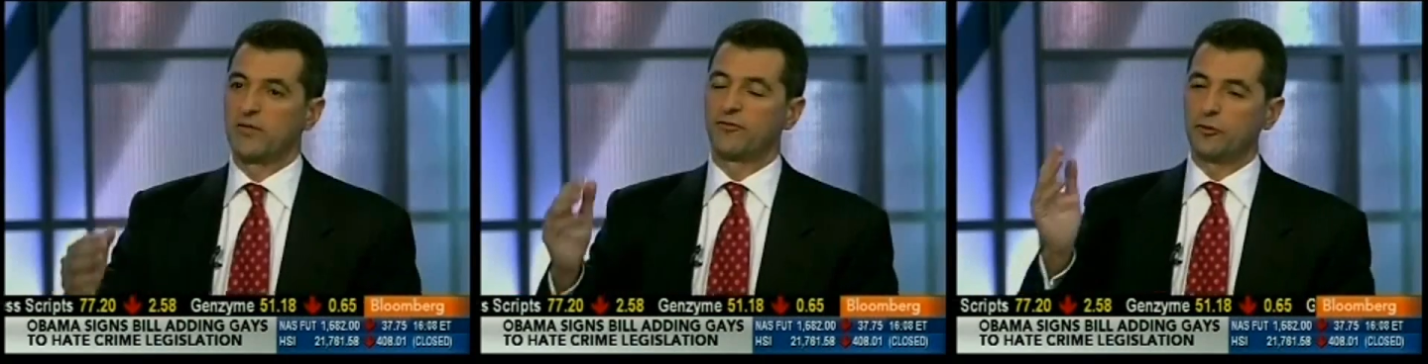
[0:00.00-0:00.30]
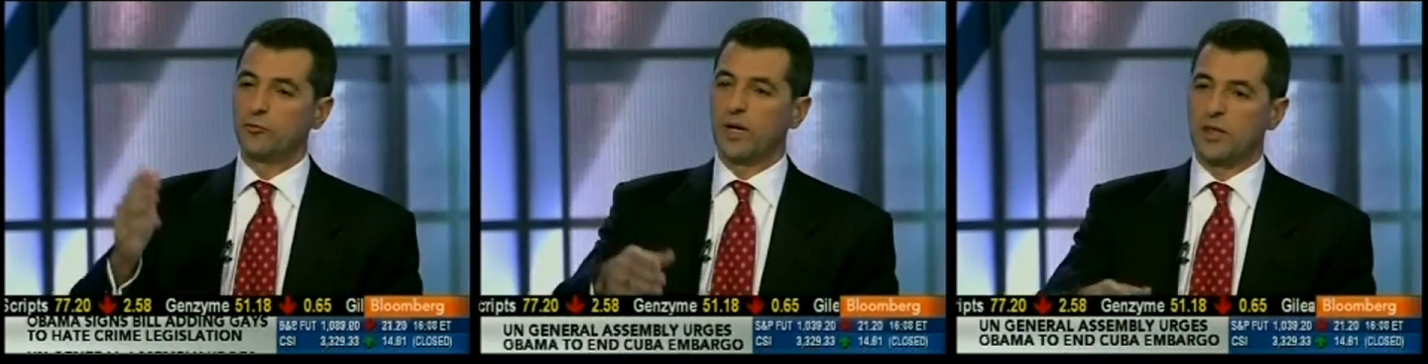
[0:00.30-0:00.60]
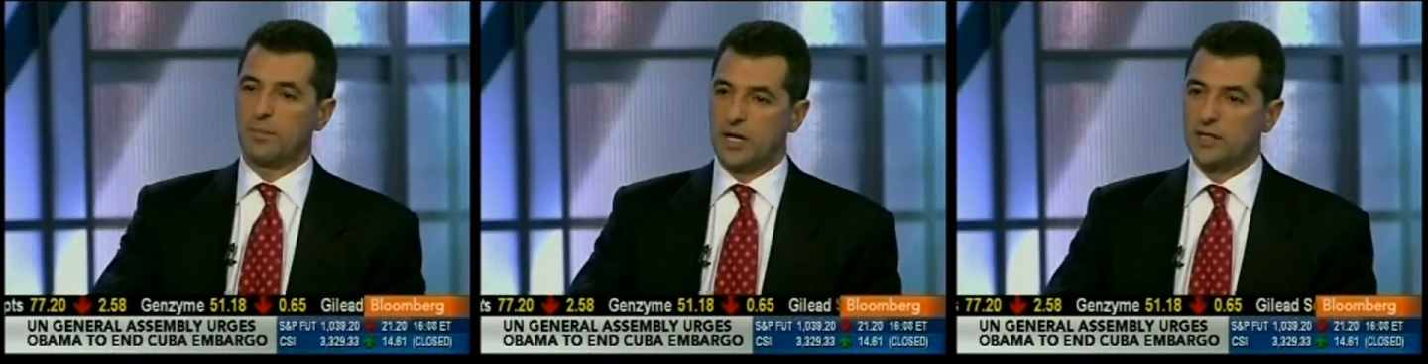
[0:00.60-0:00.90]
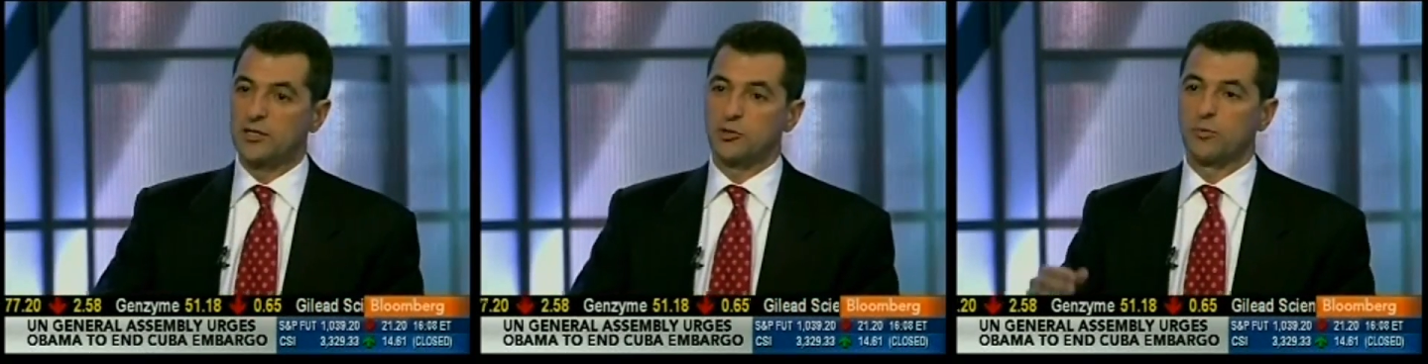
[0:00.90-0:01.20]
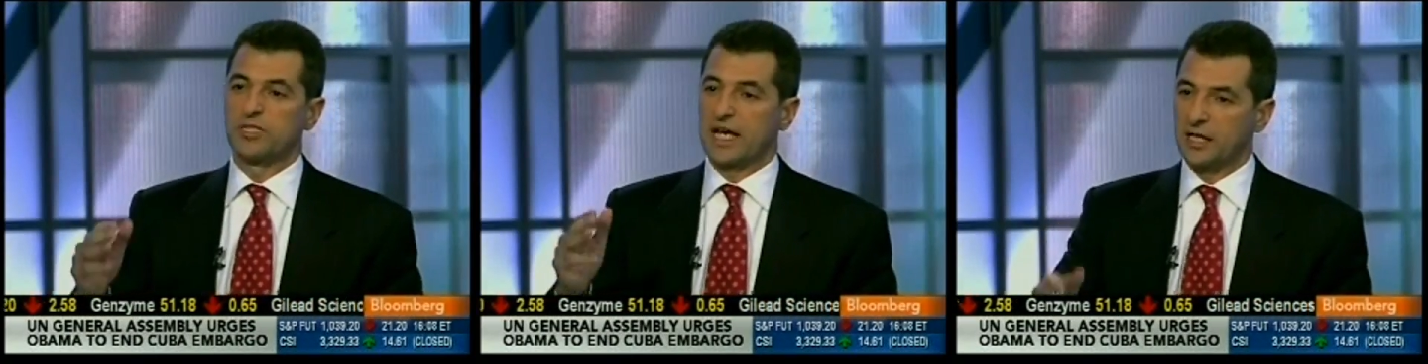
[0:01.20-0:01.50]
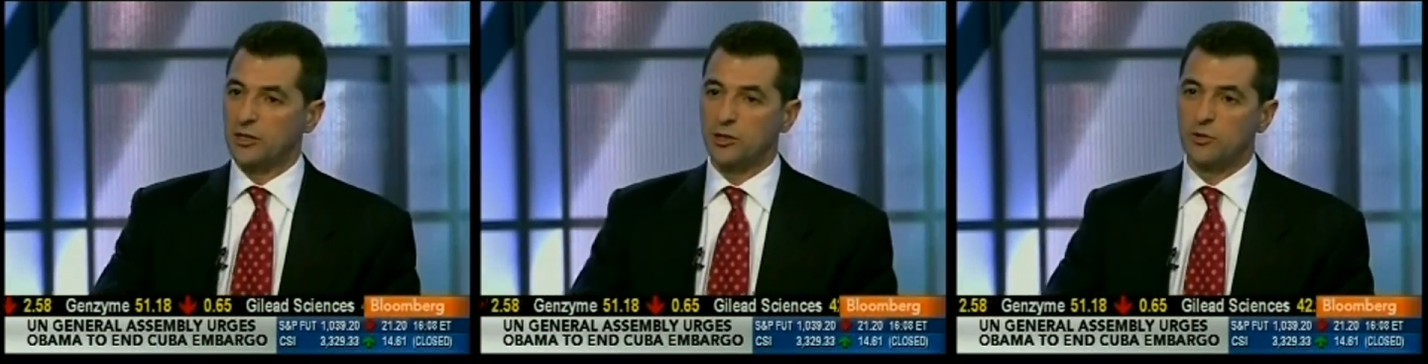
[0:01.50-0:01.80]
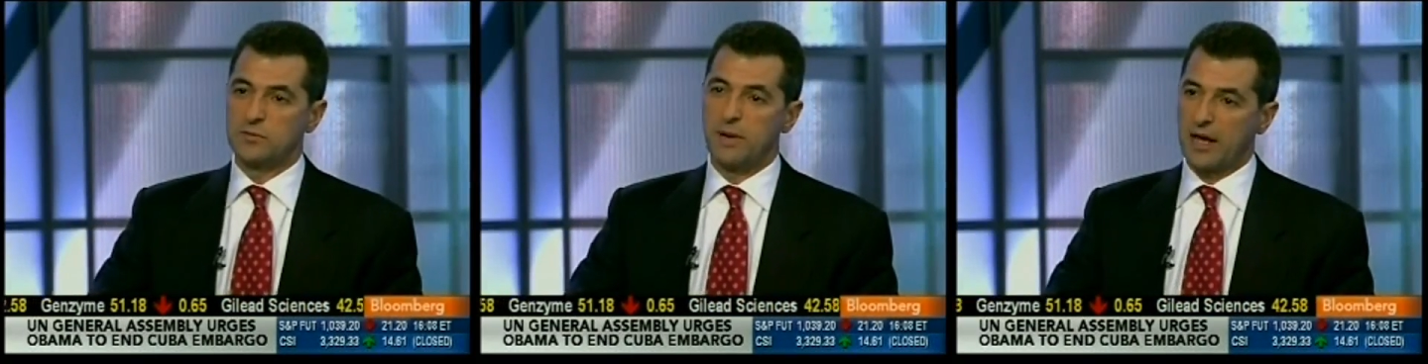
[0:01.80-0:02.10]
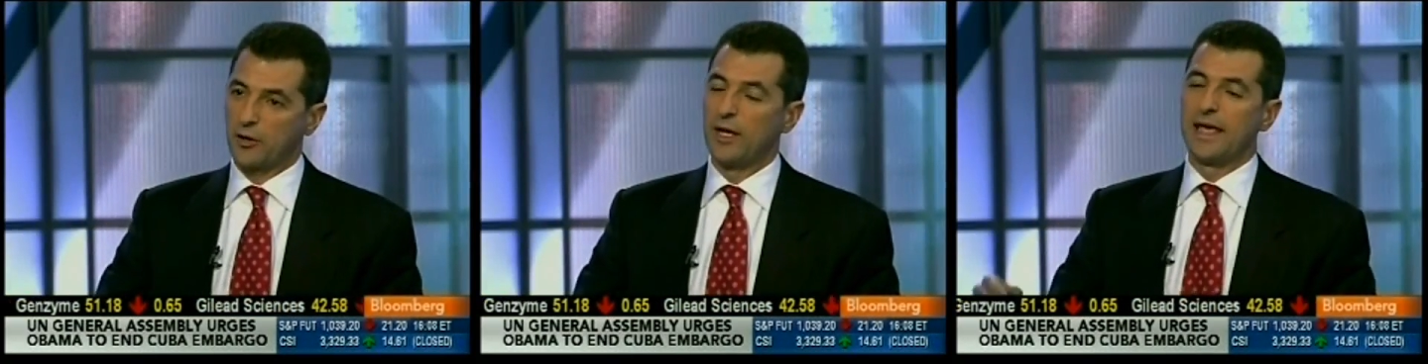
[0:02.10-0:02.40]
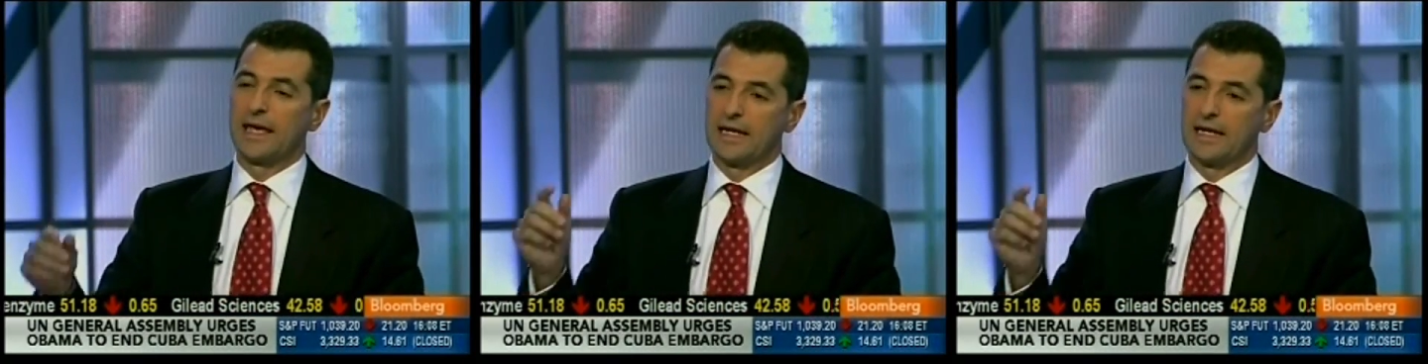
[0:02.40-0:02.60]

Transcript: being fooled by the pundits who are telling you it's better.